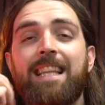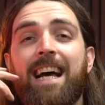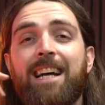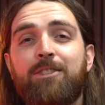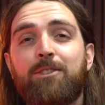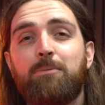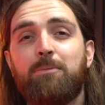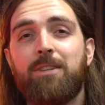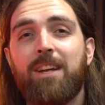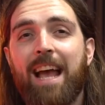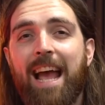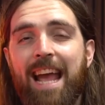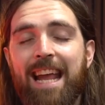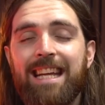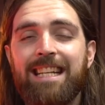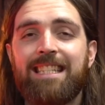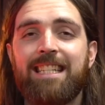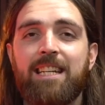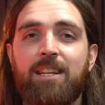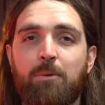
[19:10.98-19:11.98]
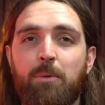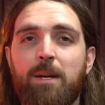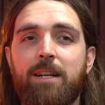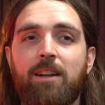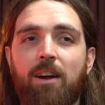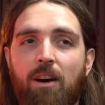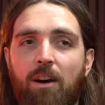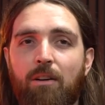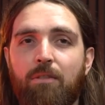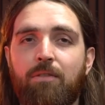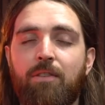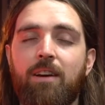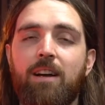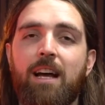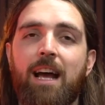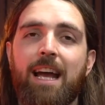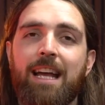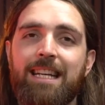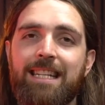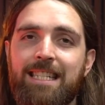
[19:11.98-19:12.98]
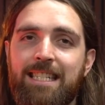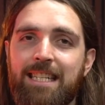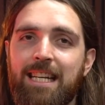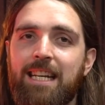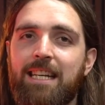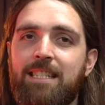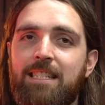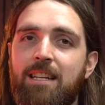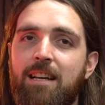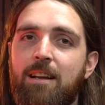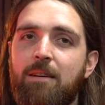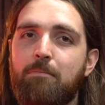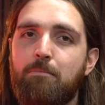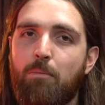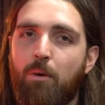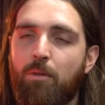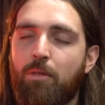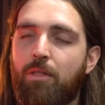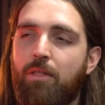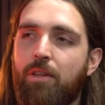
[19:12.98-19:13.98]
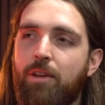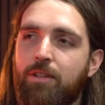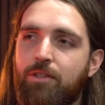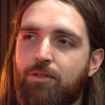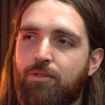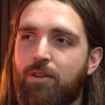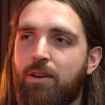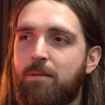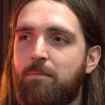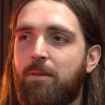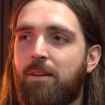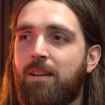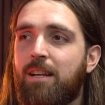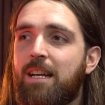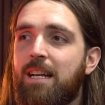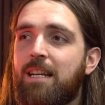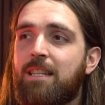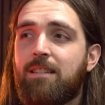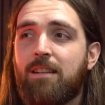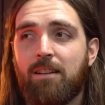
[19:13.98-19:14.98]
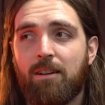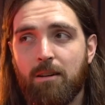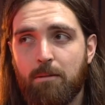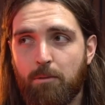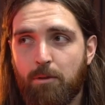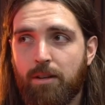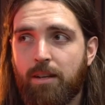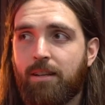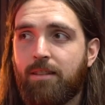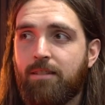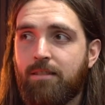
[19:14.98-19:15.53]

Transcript: And that adds up to 80 quid off a 6-month treatment. It's a lot of money.